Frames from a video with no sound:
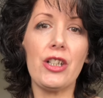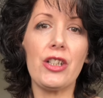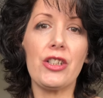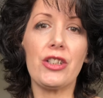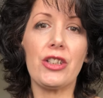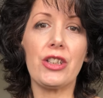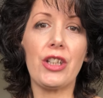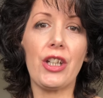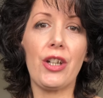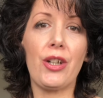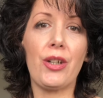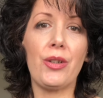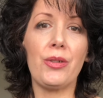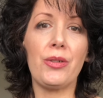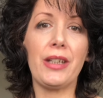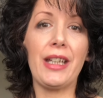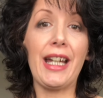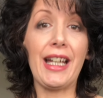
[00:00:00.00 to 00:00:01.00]
So
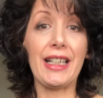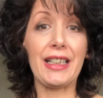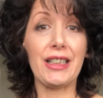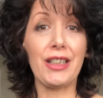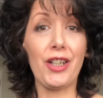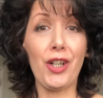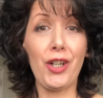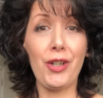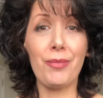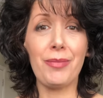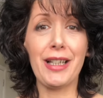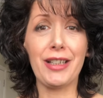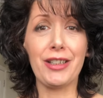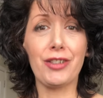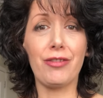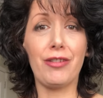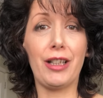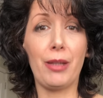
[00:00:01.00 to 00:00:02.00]
yes, I hope
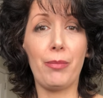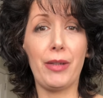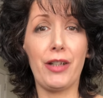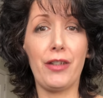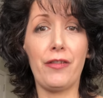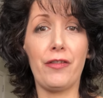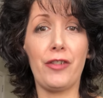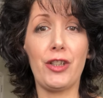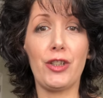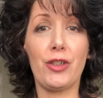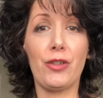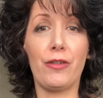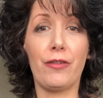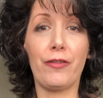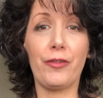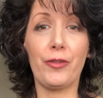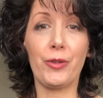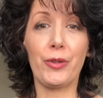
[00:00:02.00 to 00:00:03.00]
that's really beneficial
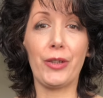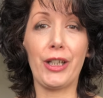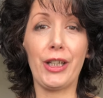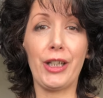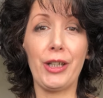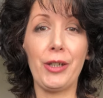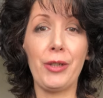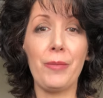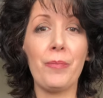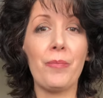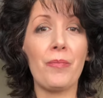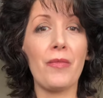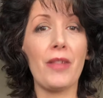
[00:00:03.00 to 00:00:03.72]
for you.